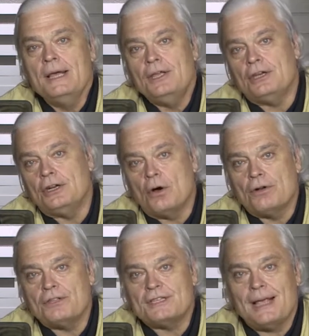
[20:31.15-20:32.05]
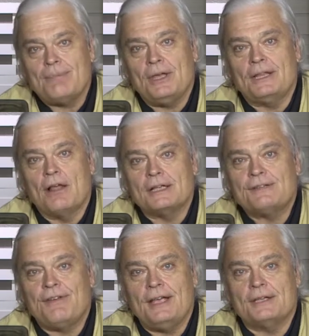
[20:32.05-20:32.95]
You can go to the same thing in
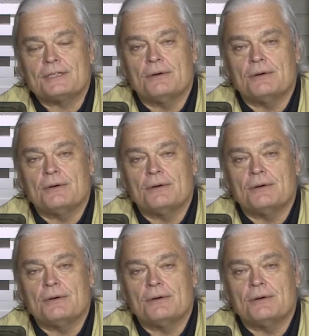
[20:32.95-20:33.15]
Las Vegas,